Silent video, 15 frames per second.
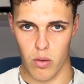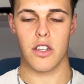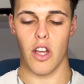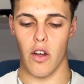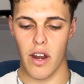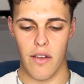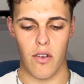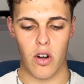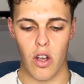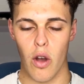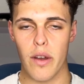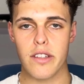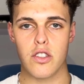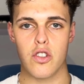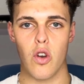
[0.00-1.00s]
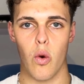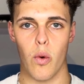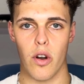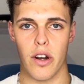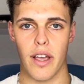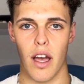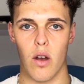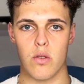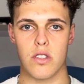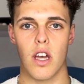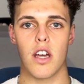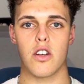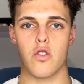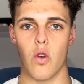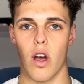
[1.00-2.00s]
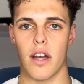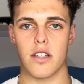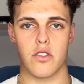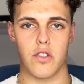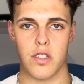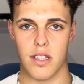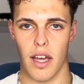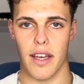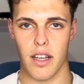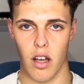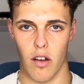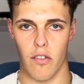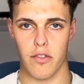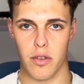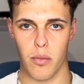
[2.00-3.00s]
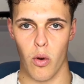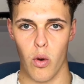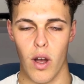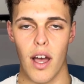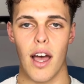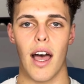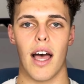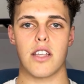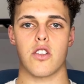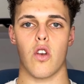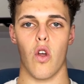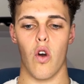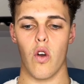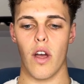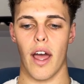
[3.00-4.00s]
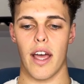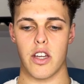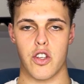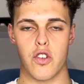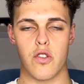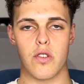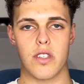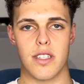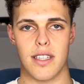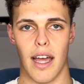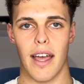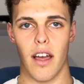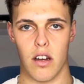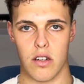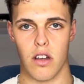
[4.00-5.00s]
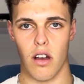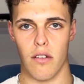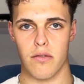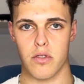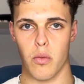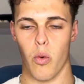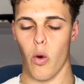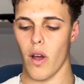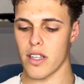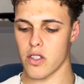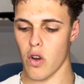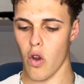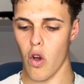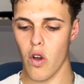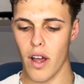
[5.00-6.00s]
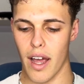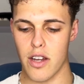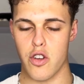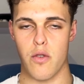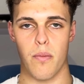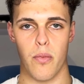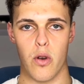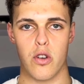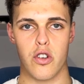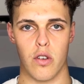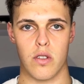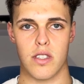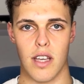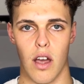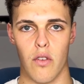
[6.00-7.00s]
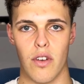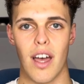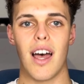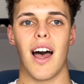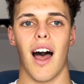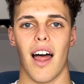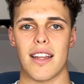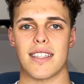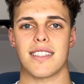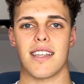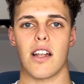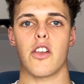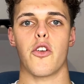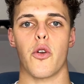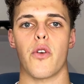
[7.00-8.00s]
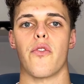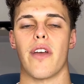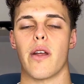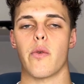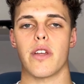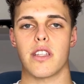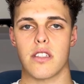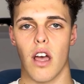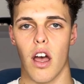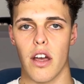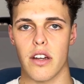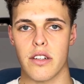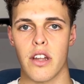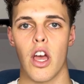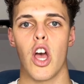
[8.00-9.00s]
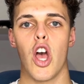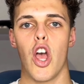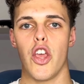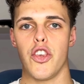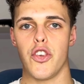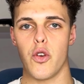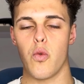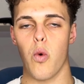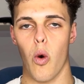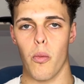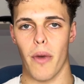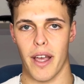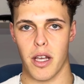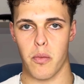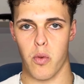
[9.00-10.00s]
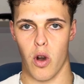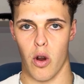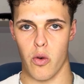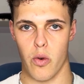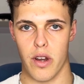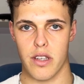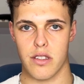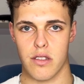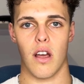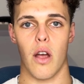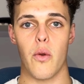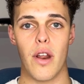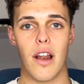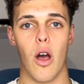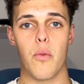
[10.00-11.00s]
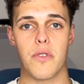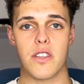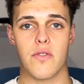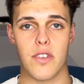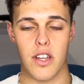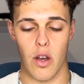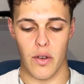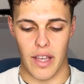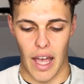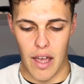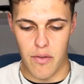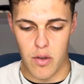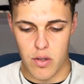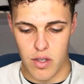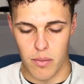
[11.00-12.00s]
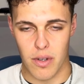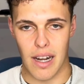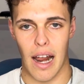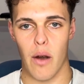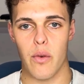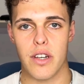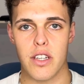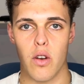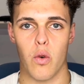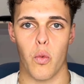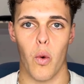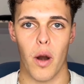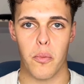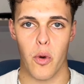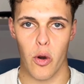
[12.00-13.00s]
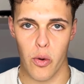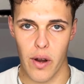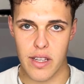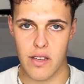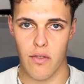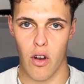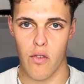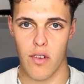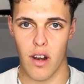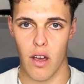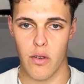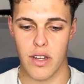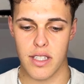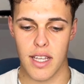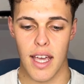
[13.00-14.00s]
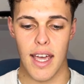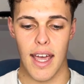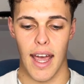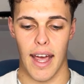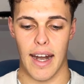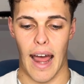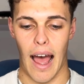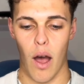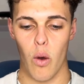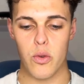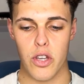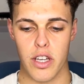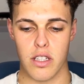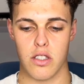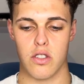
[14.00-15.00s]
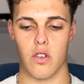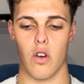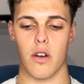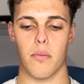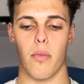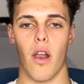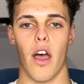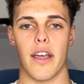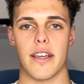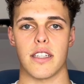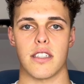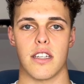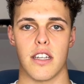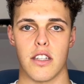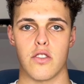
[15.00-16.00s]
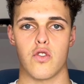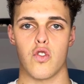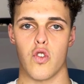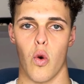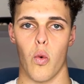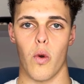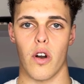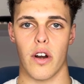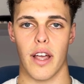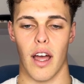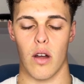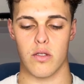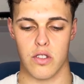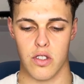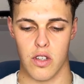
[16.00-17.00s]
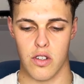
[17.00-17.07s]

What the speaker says: Don't ever go into your workout trying to stay comfortable. As long as you stay uncomfortable, as long as you push yourself until you're very tired, you will make progress. I really hope this video gave you some clarity on what progressive overload is and how you can start applying it into your workouts.